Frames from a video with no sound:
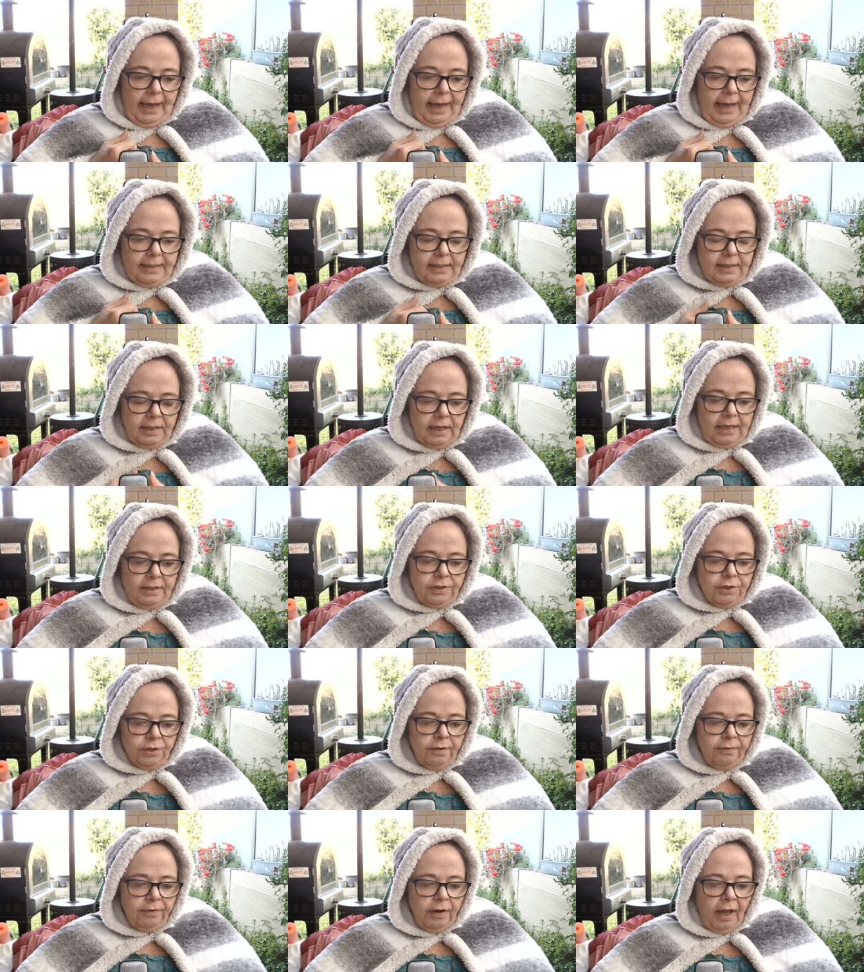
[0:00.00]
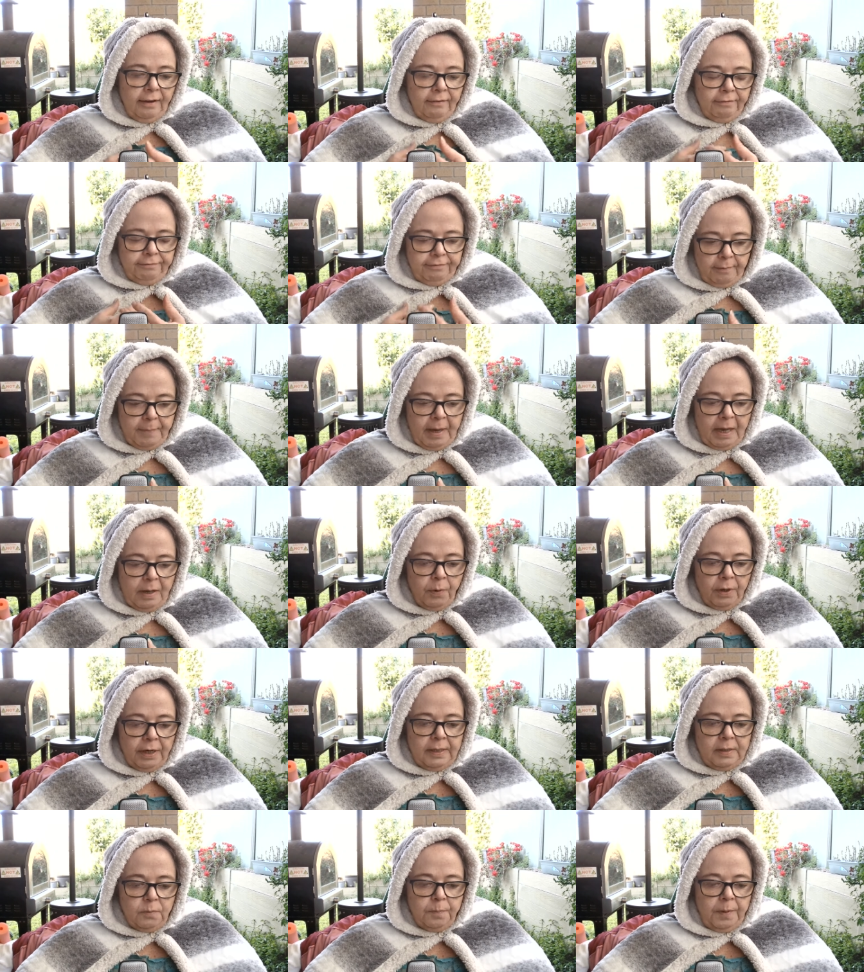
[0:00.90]
it's it's sort of like for me
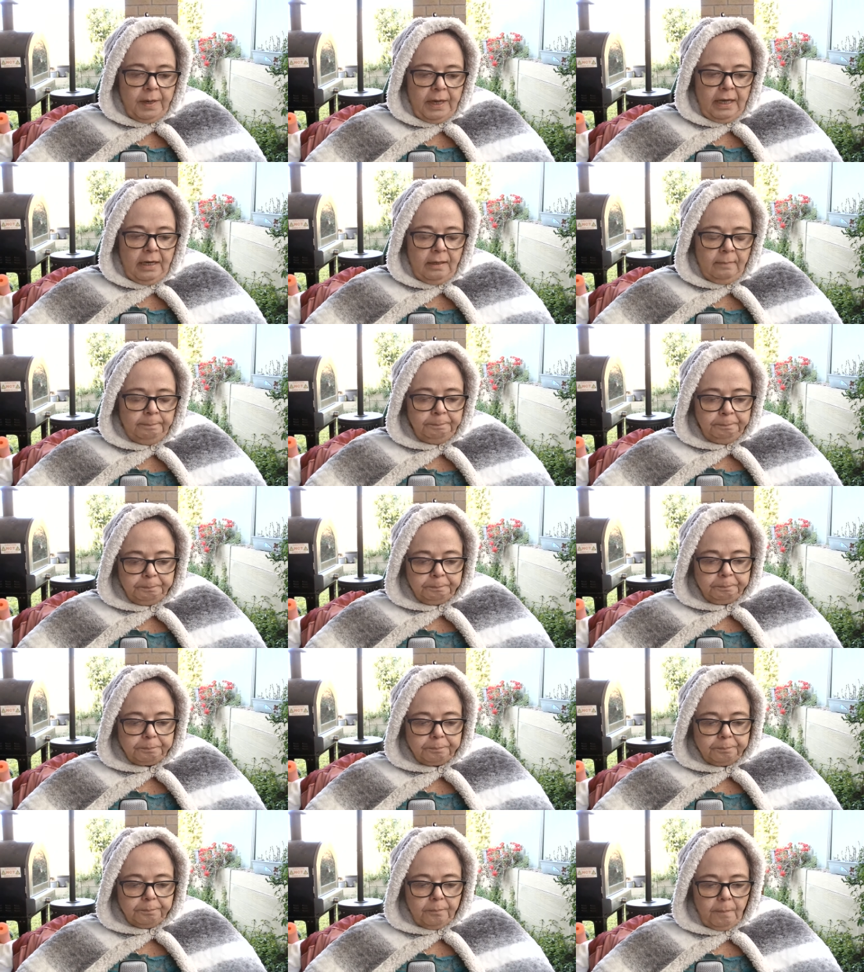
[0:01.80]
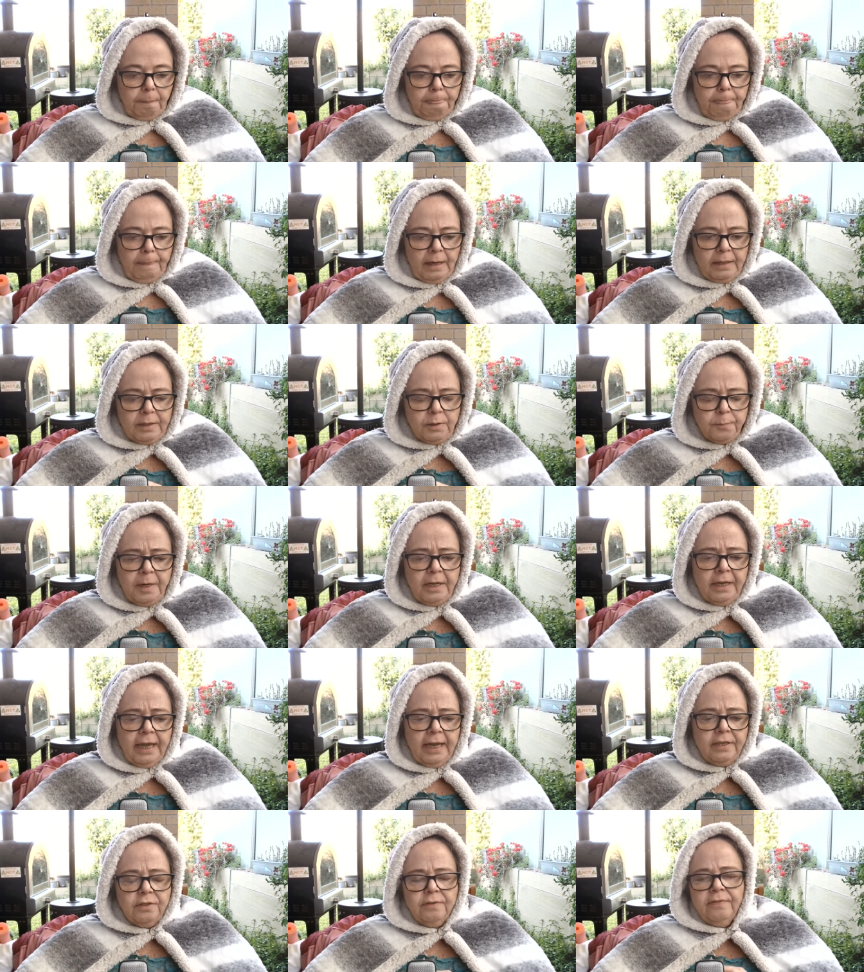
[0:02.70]
what it's been it's been a
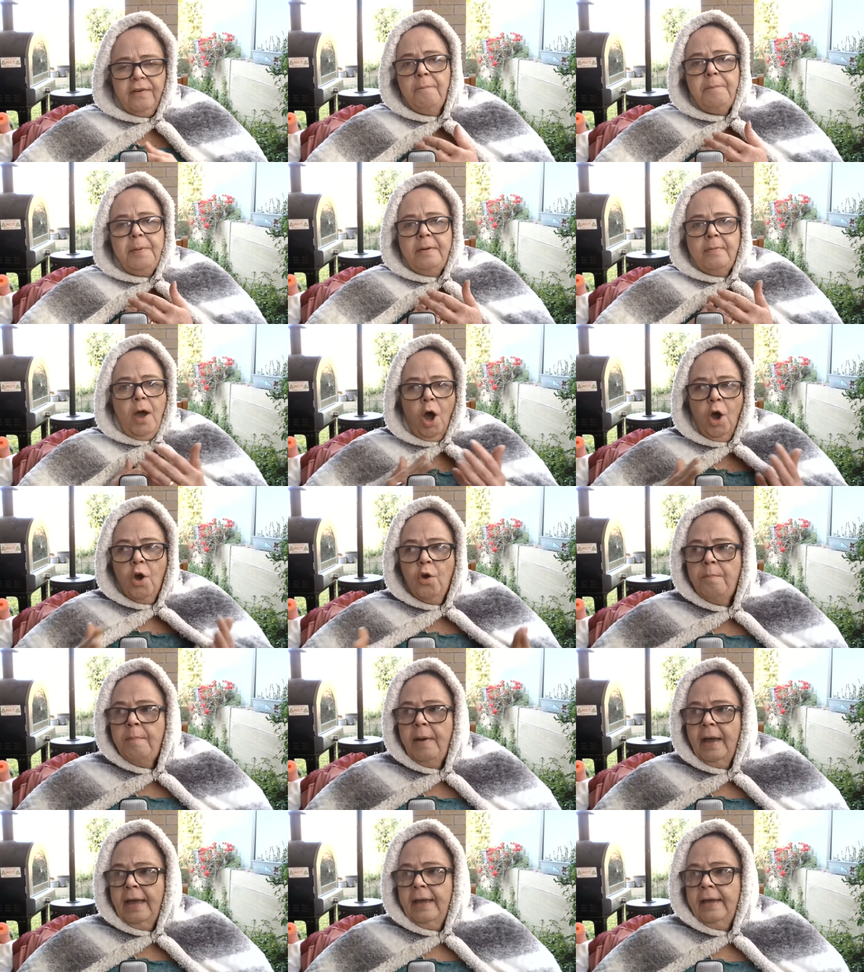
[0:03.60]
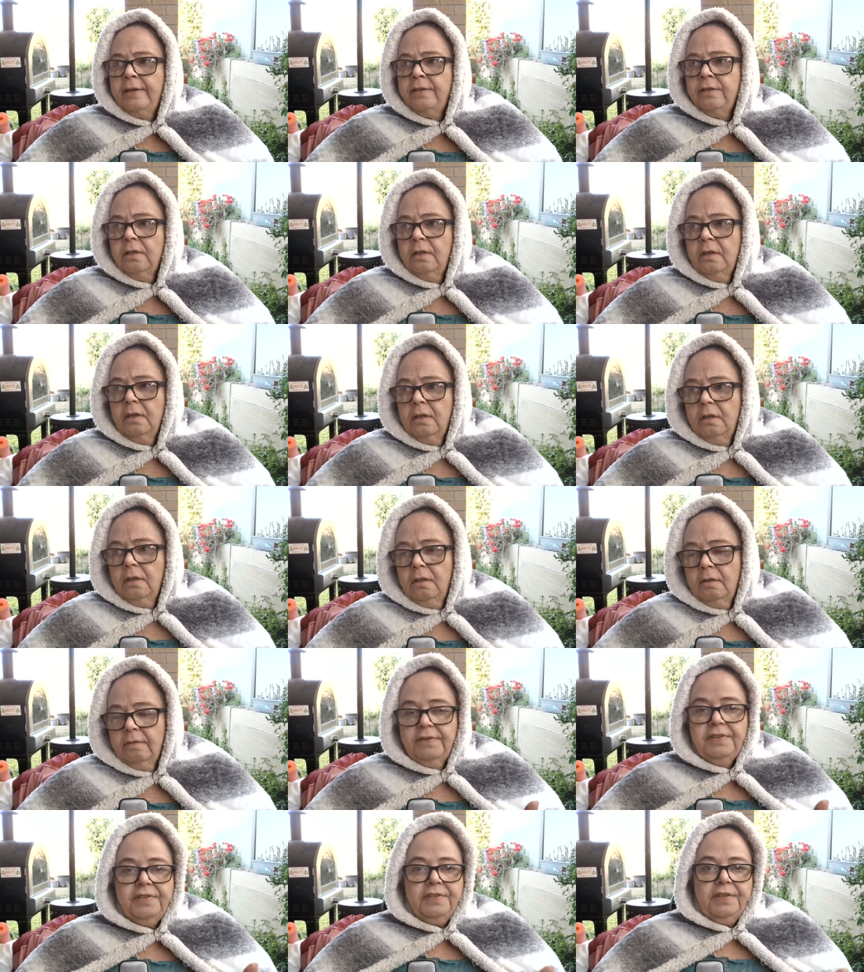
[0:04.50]
case of I've been OMAD
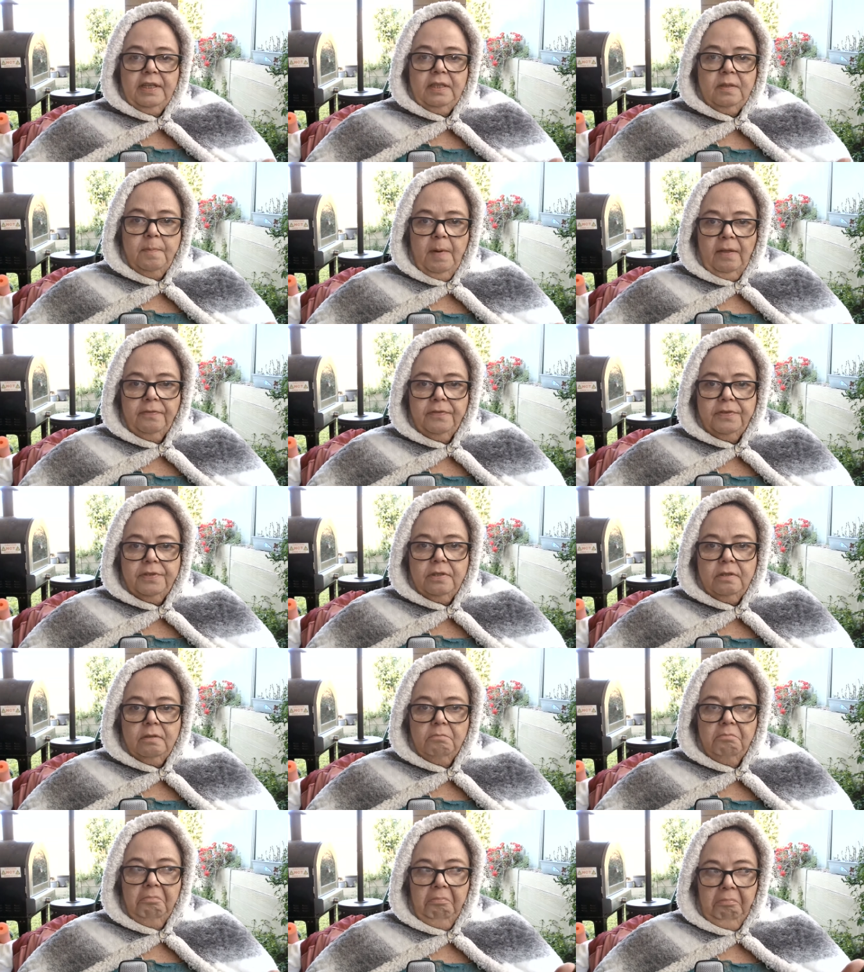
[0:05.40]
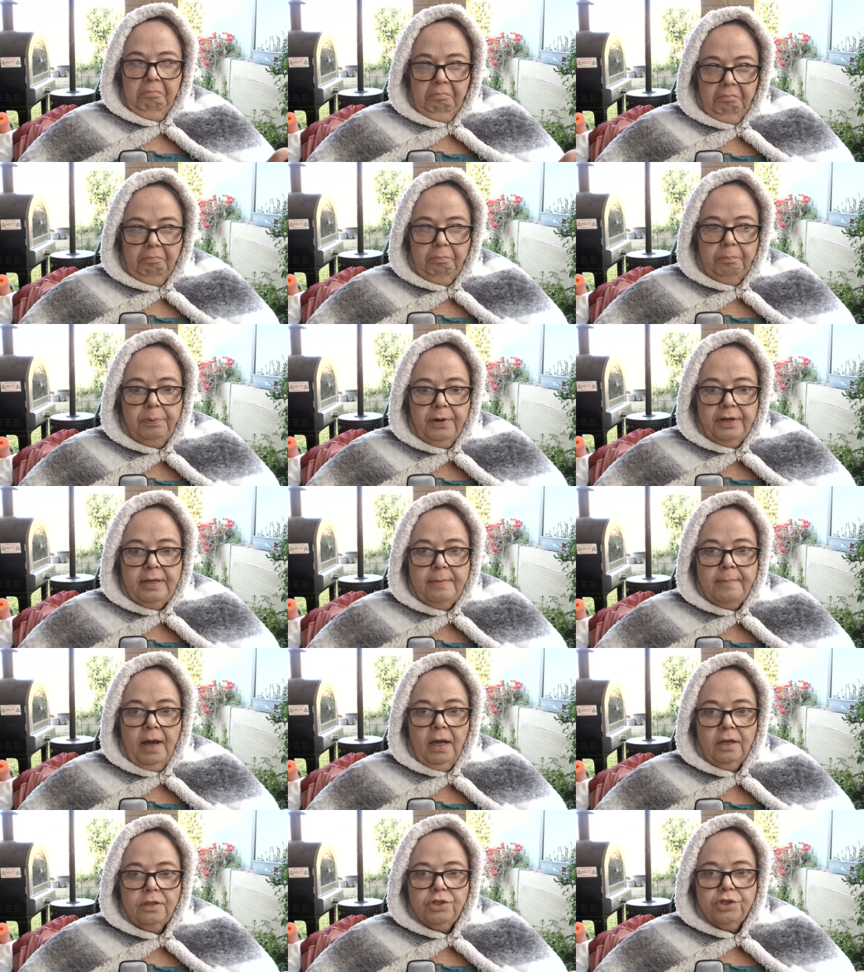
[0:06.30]
for six months, pretty
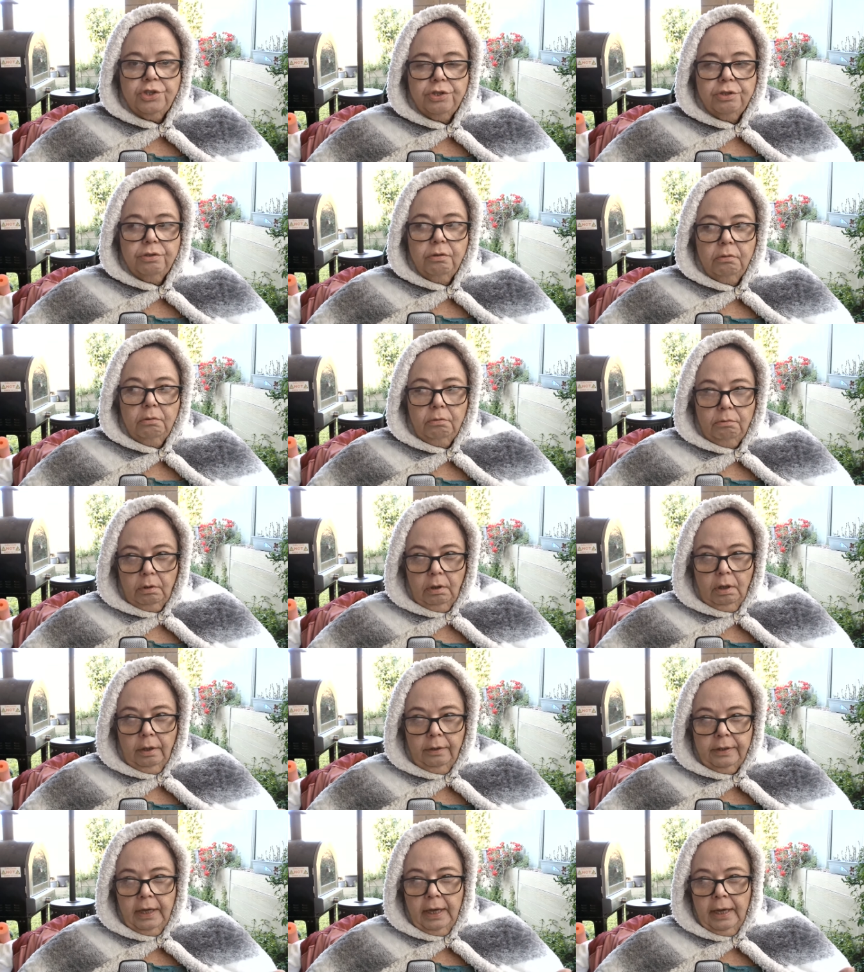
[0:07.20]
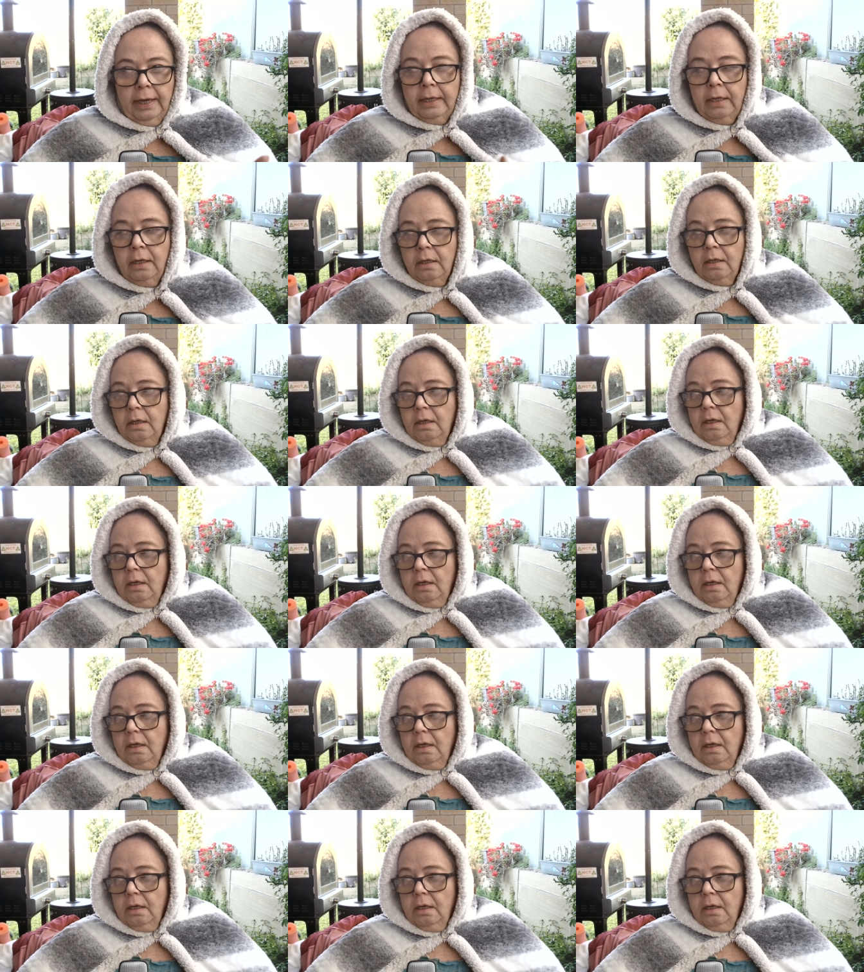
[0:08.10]
much. Okay.